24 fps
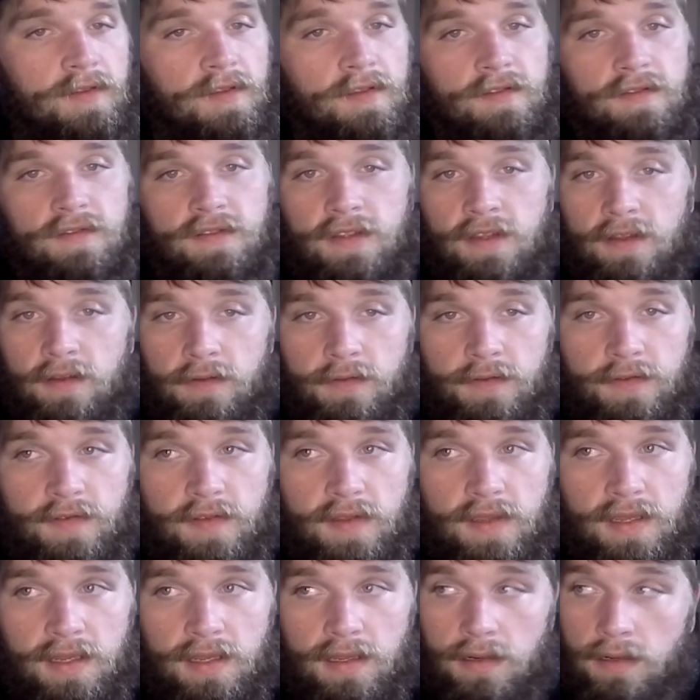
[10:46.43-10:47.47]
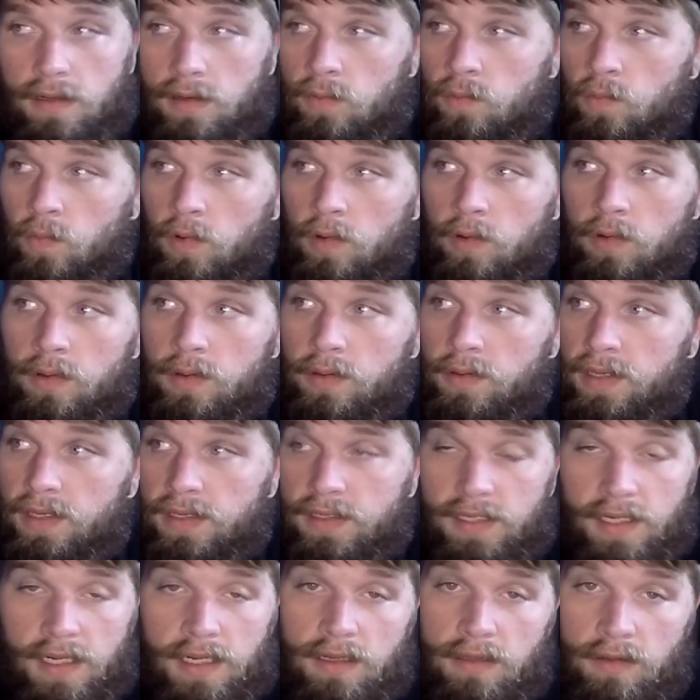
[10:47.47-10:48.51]
is still seen, and will
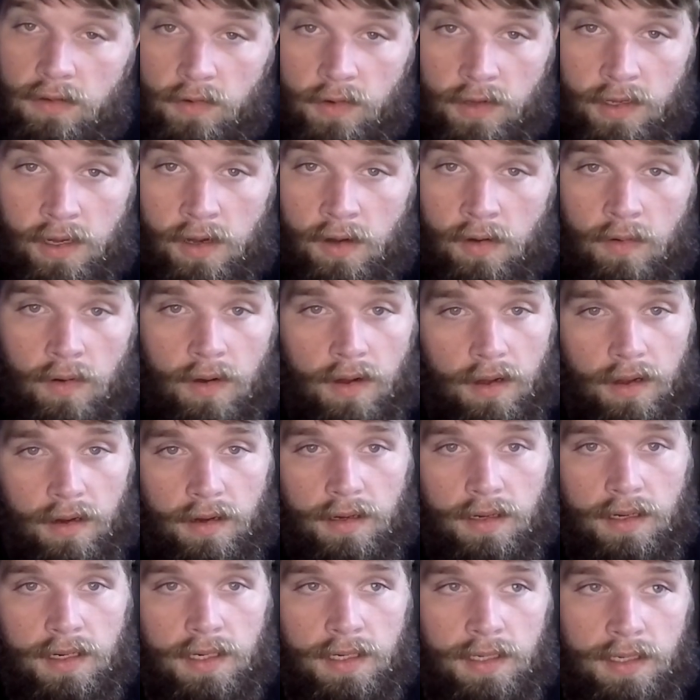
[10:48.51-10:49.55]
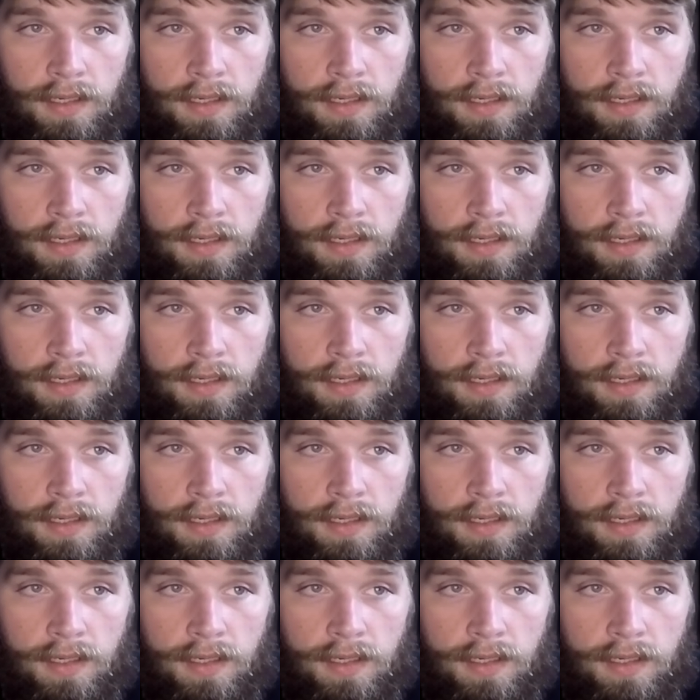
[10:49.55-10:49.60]
continue to go on.